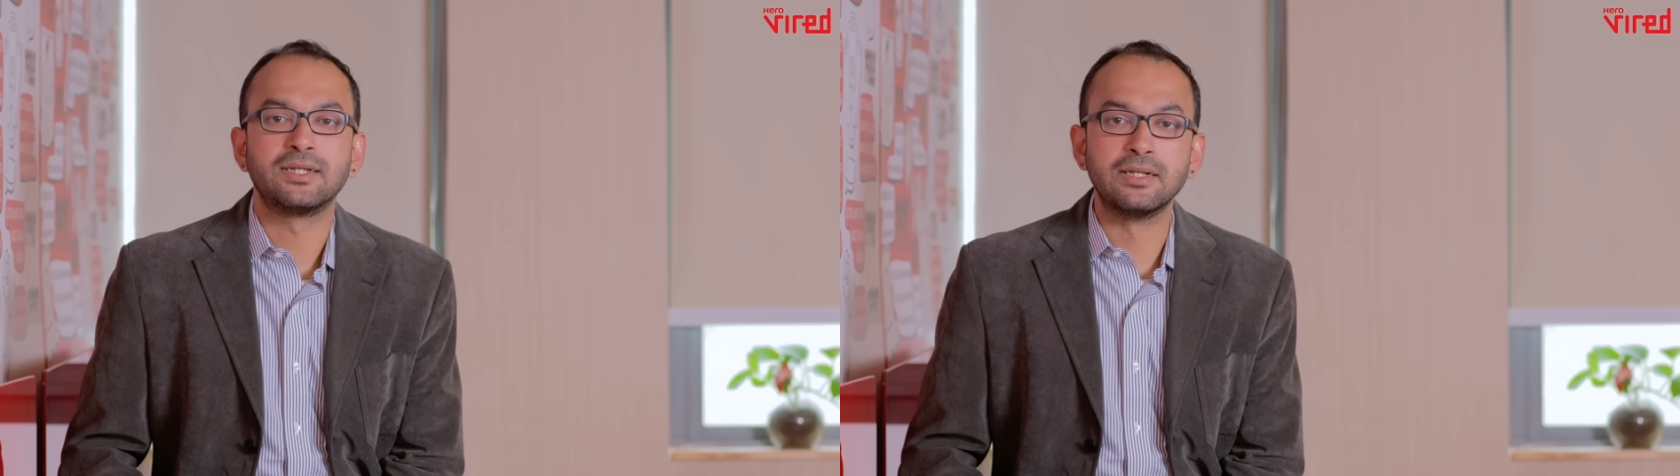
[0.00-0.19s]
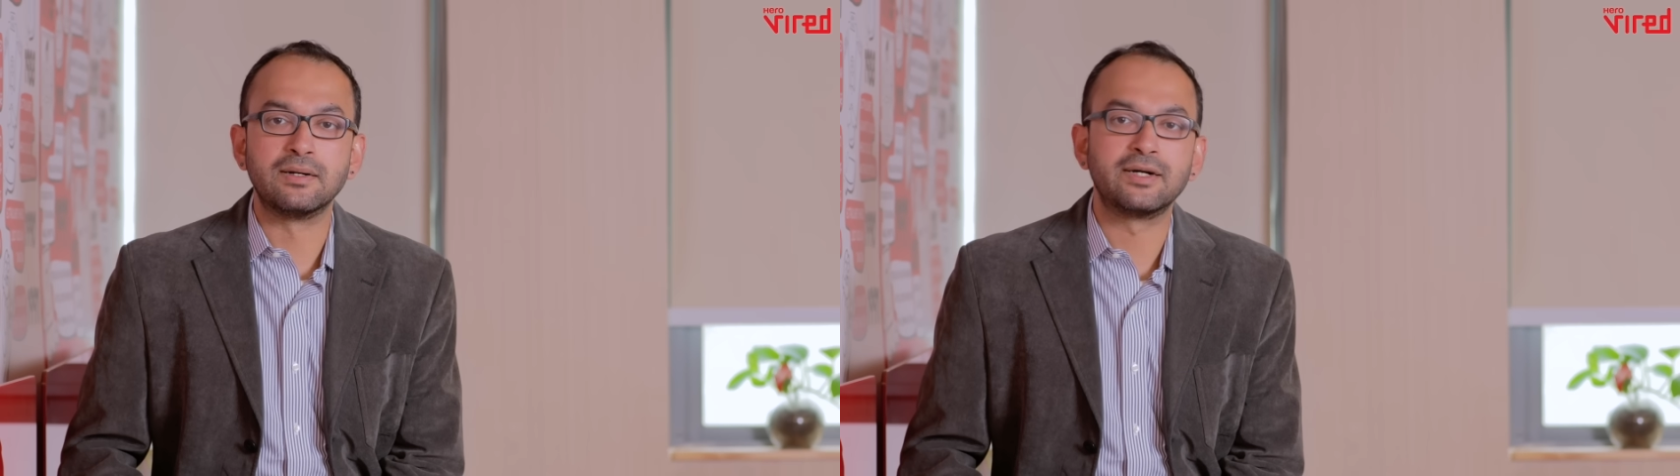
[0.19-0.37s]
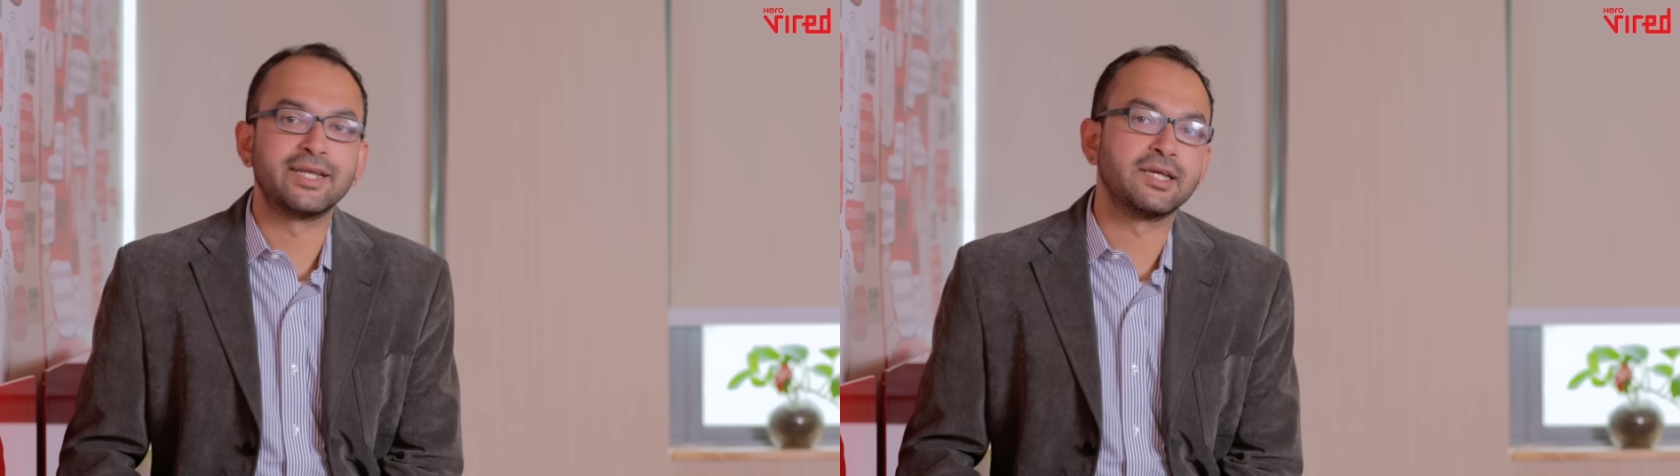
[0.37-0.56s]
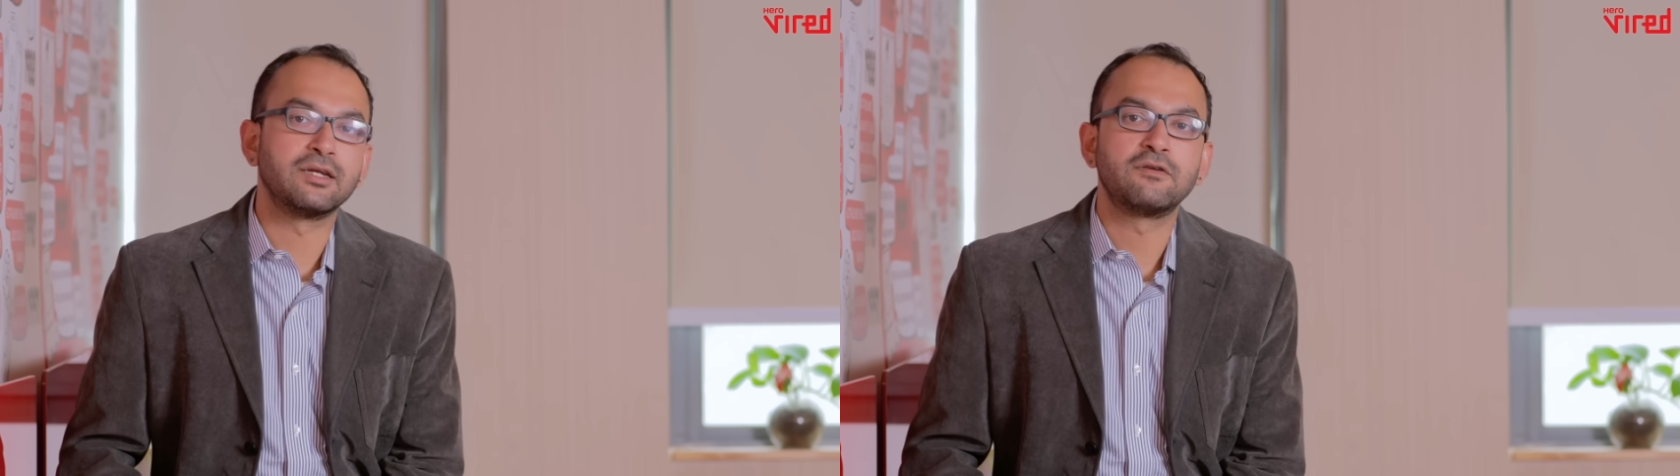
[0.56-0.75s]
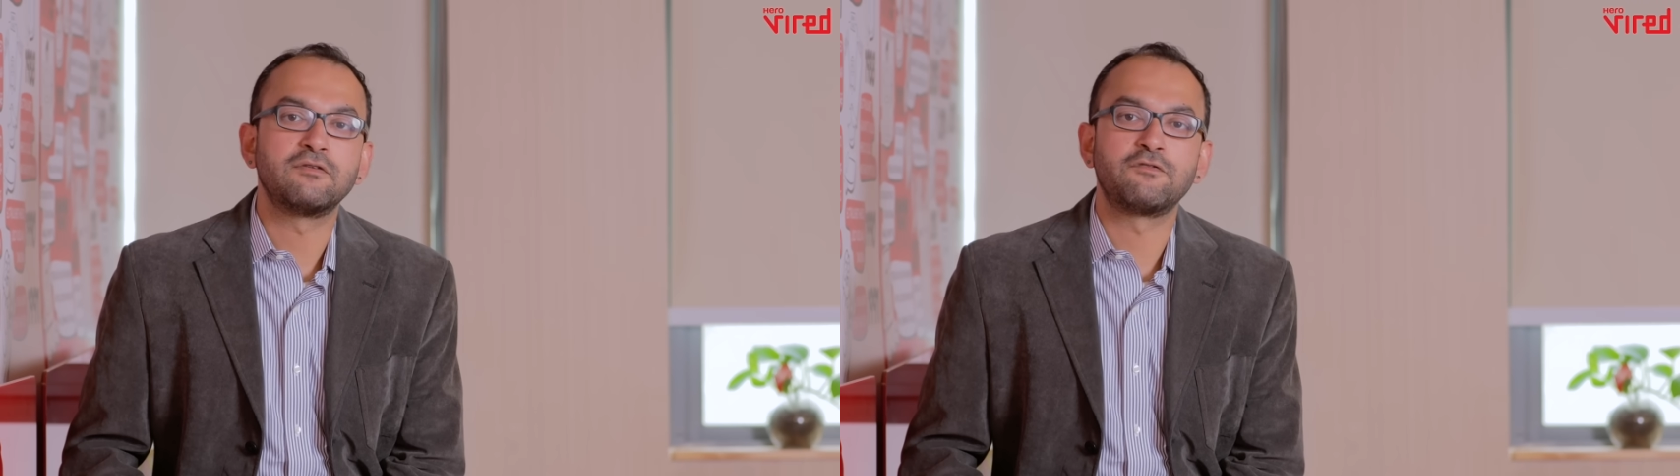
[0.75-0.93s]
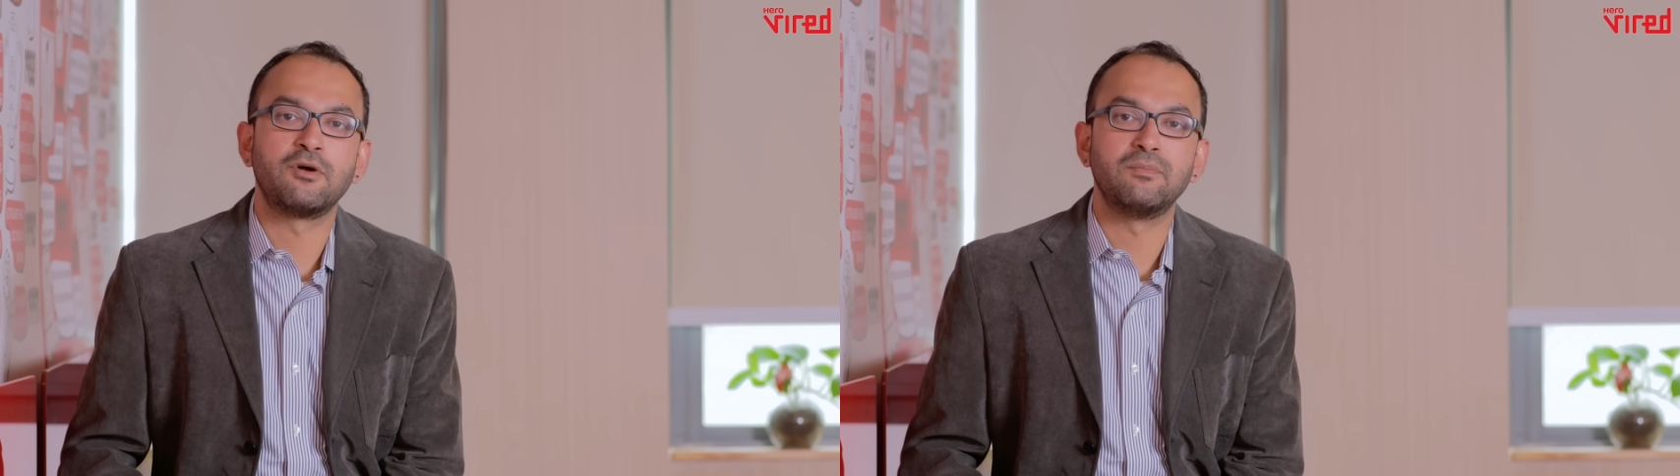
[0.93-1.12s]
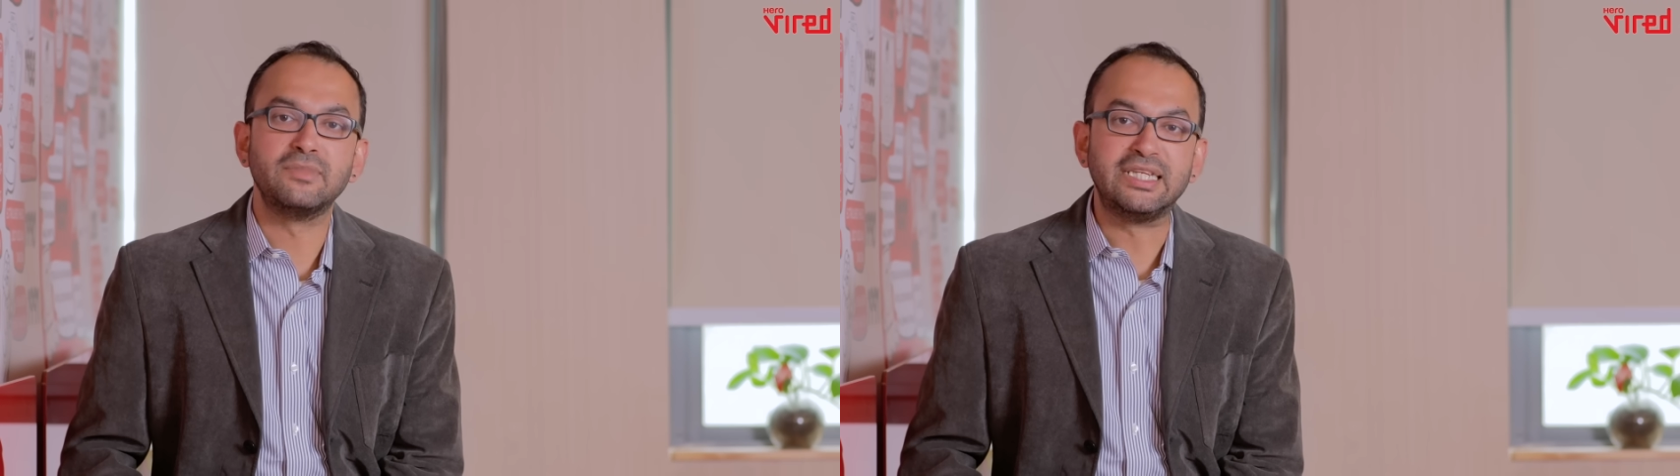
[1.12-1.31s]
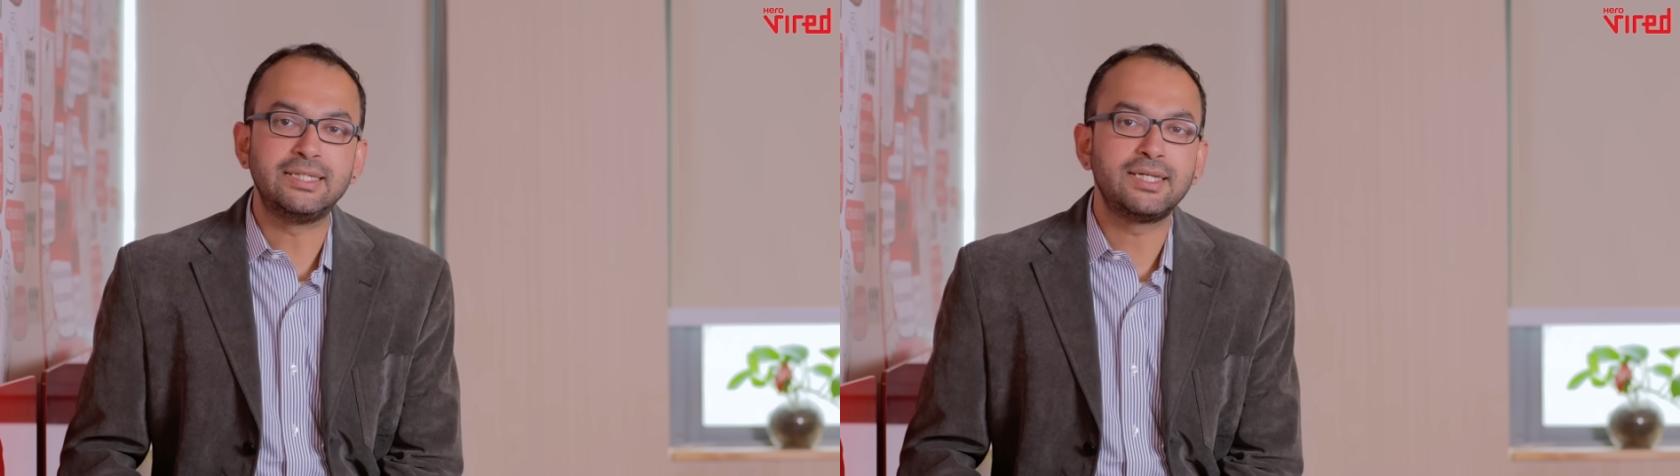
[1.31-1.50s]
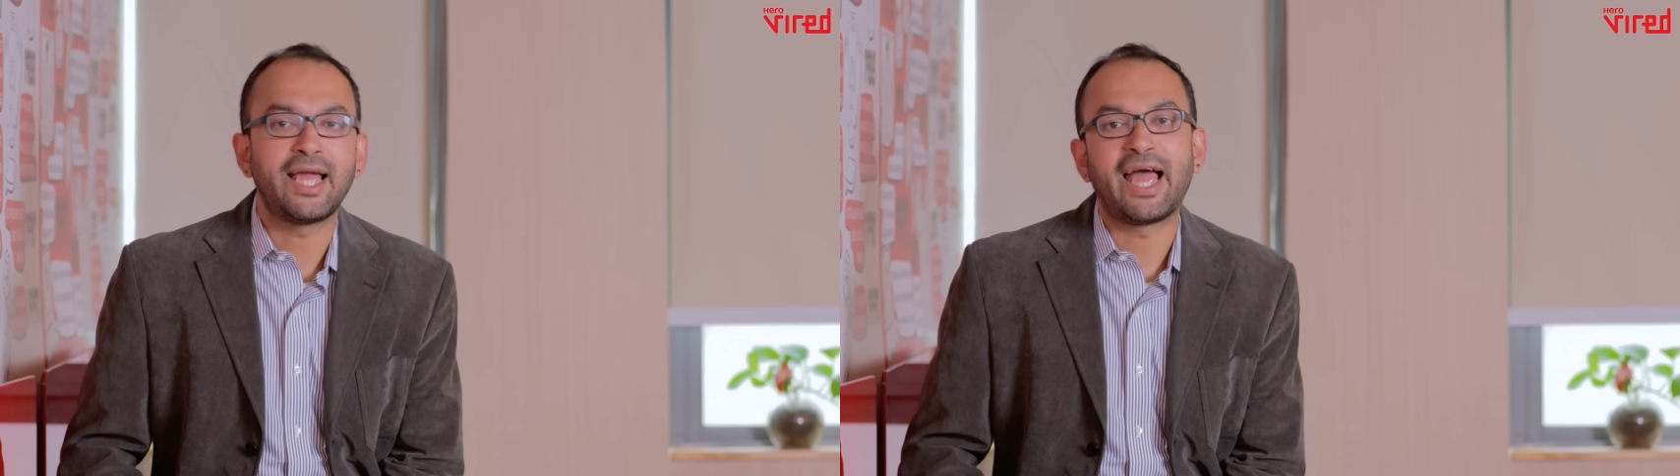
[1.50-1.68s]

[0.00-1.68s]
learning from me